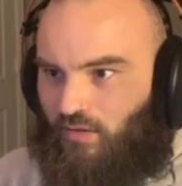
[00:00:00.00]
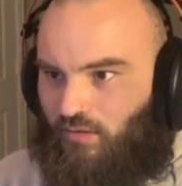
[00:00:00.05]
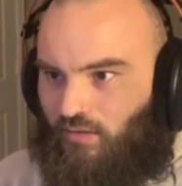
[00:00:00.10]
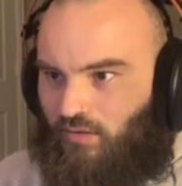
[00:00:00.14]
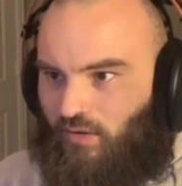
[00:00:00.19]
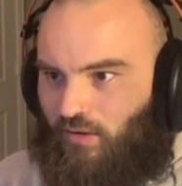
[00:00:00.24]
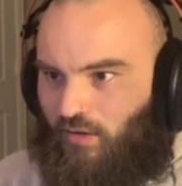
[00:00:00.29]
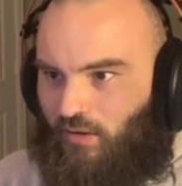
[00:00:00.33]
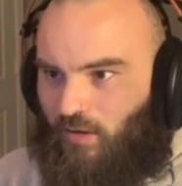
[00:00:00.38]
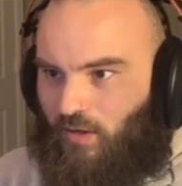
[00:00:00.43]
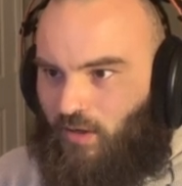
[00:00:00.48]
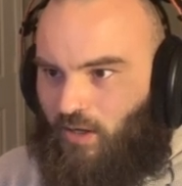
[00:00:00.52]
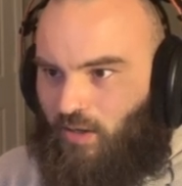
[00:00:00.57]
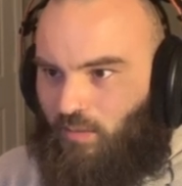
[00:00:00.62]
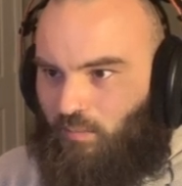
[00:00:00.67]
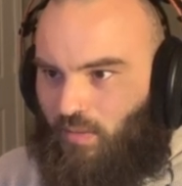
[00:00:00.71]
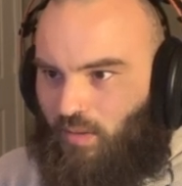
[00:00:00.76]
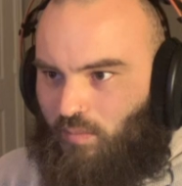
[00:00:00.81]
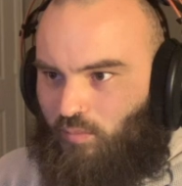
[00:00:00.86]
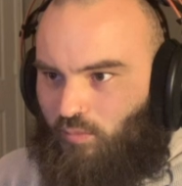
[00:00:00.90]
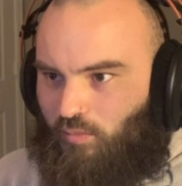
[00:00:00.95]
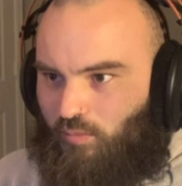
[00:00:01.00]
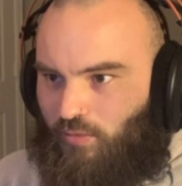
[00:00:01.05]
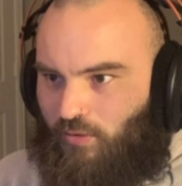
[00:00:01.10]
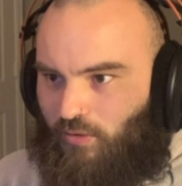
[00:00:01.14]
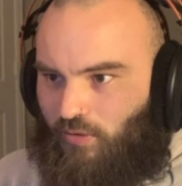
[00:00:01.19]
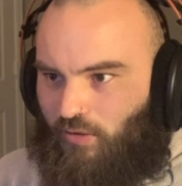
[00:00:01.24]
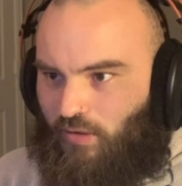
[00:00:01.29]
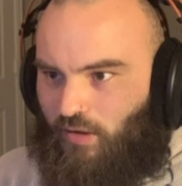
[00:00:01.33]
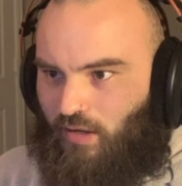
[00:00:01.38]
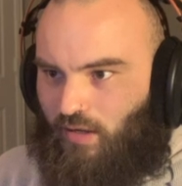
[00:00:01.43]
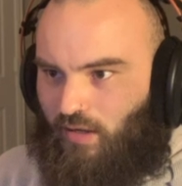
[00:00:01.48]
Time, maybe we'll
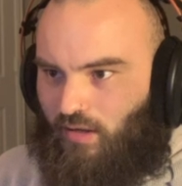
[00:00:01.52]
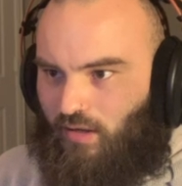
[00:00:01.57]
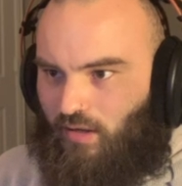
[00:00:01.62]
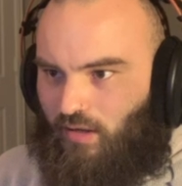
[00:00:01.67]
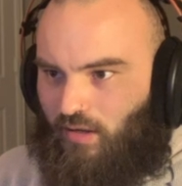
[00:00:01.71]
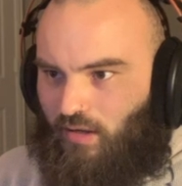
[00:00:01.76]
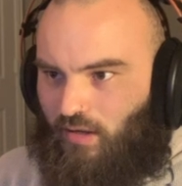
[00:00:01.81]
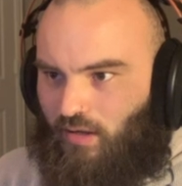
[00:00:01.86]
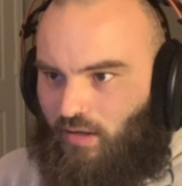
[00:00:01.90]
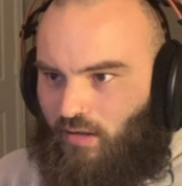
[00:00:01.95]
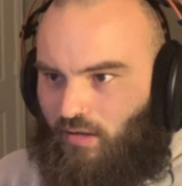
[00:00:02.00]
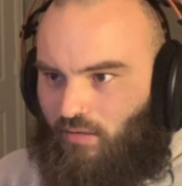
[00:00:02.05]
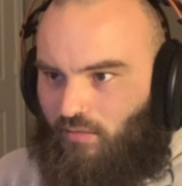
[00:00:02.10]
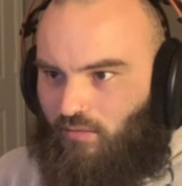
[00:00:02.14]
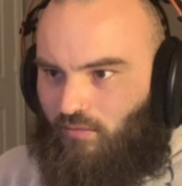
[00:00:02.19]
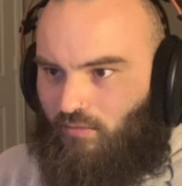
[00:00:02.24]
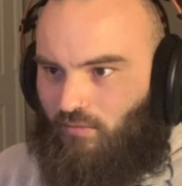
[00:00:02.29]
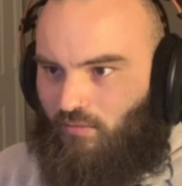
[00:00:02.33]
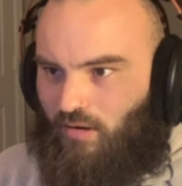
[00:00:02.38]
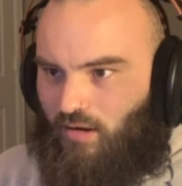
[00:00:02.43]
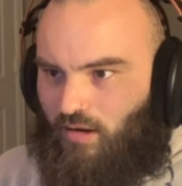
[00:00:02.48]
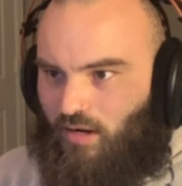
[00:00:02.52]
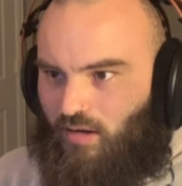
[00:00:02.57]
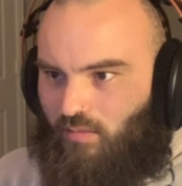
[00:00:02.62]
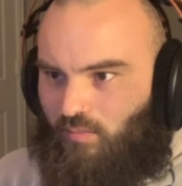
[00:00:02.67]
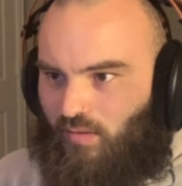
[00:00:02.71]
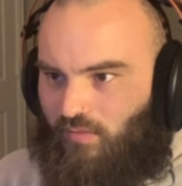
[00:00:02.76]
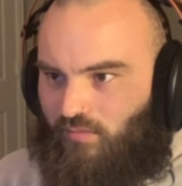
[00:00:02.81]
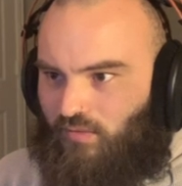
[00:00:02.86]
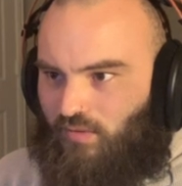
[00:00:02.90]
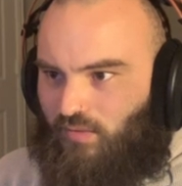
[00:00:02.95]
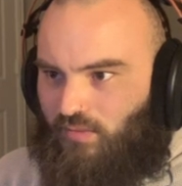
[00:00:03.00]
put that at right
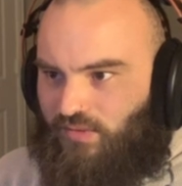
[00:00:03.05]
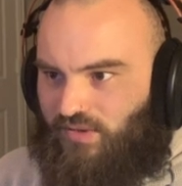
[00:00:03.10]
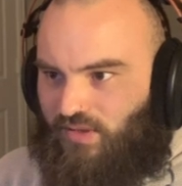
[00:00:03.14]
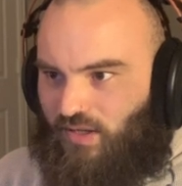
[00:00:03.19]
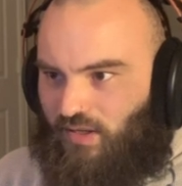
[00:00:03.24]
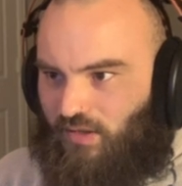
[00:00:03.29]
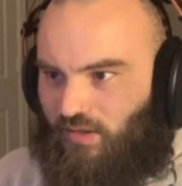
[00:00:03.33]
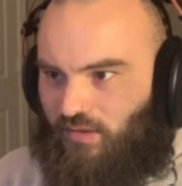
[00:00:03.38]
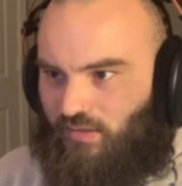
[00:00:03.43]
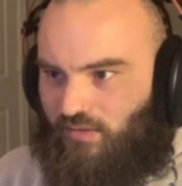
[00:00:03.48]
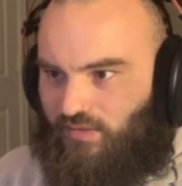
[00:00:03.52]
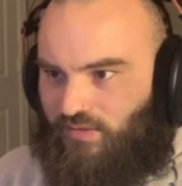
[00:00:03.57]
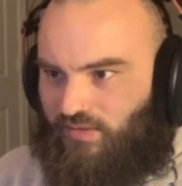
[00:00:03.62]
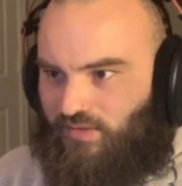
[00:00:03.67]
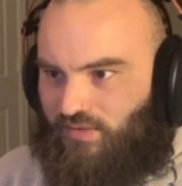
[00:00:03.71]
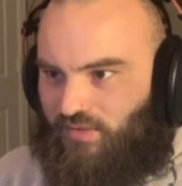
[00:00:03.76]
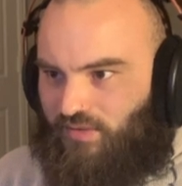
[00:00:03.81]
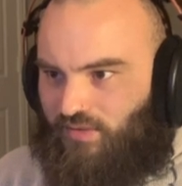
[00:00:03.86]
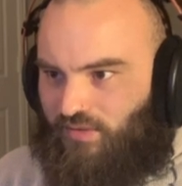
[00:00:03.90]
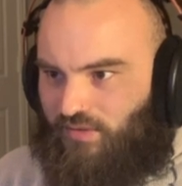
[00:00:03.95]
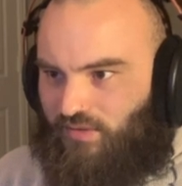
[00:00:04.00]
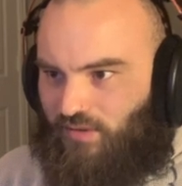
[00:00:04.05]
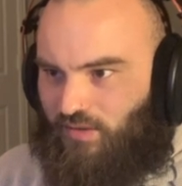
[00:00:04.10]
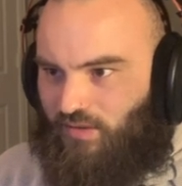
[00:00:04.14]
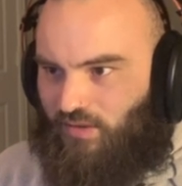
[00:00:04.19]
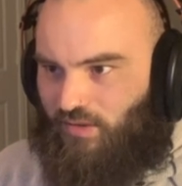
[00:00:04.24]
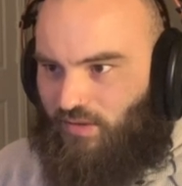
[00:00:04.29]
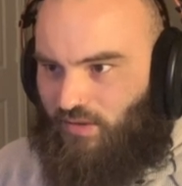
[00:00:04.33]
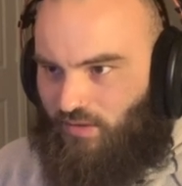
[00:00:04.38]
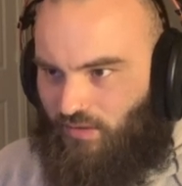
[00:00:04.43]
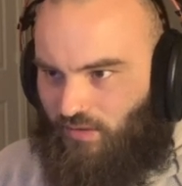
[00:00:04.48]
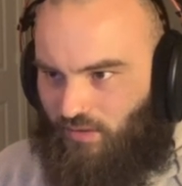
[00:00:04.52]
above 2 seconds.
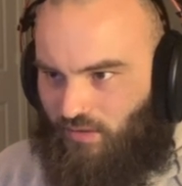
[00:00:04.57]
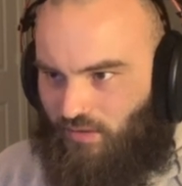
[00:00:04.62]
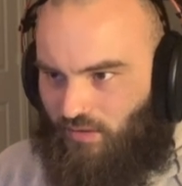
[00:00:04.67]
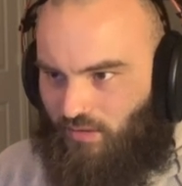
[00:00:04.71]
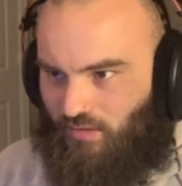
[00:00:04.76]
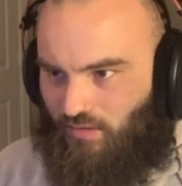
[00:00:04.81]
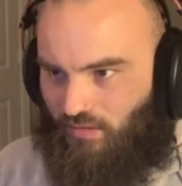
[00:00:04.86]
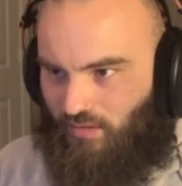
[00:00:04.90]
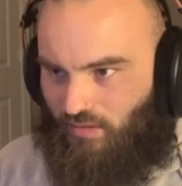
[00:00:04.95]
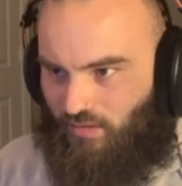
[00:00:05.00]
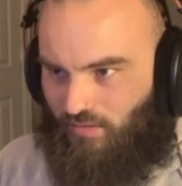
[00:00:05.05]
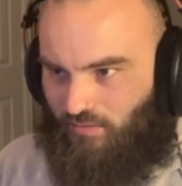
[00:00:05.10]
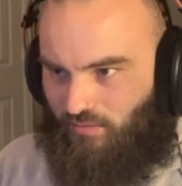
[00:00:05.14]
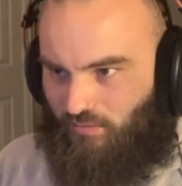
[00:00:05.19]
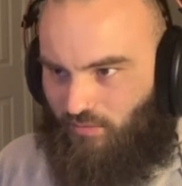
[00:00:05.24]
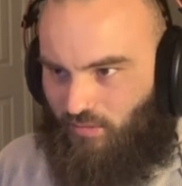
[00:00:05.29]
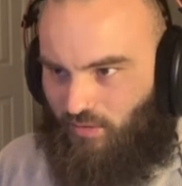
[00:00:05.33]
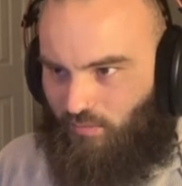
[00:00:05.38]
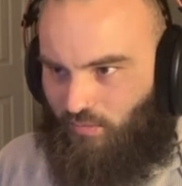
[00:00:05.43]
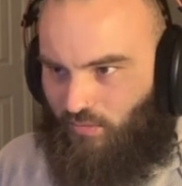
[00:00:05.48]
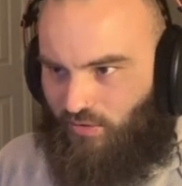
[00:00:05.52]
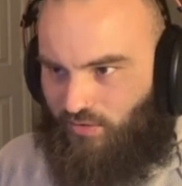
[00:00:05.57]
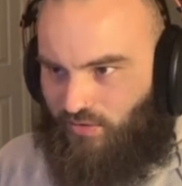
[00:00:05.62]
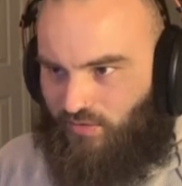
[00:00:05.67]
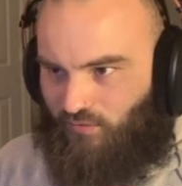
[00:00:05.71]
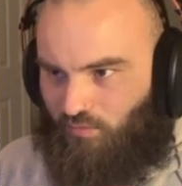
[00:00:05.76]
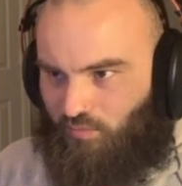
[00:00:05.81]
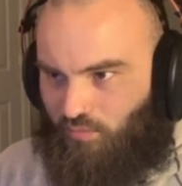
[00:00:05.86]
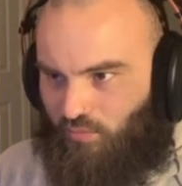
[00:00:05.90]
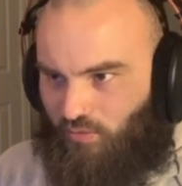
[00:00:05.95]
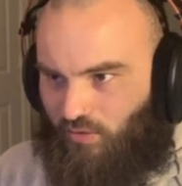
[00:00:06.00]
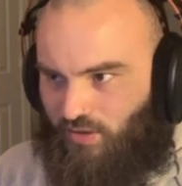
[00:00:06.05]
I don't want much
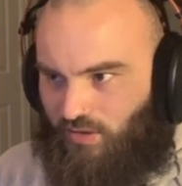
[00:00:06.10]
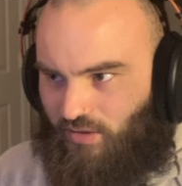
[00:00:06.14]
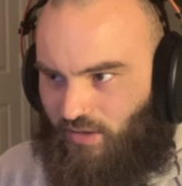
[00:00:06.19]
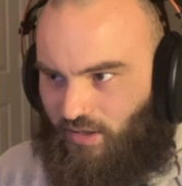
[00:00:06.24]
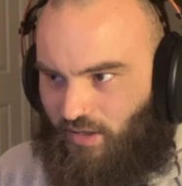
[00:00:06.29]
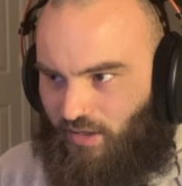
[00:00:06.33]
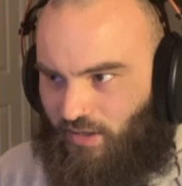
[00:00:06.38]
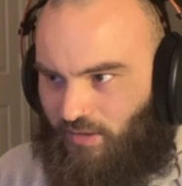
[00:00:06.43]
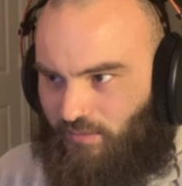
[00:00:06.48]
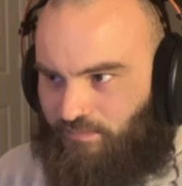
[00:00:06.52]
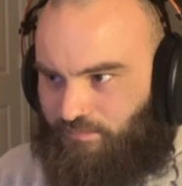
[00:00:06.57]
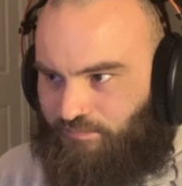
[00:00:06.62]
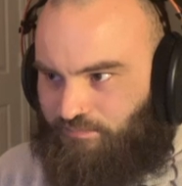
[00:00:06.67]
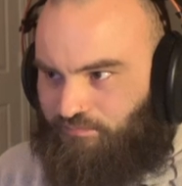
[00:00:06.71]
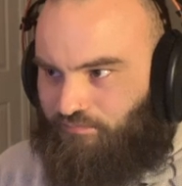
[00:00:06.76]
of a pre-delay.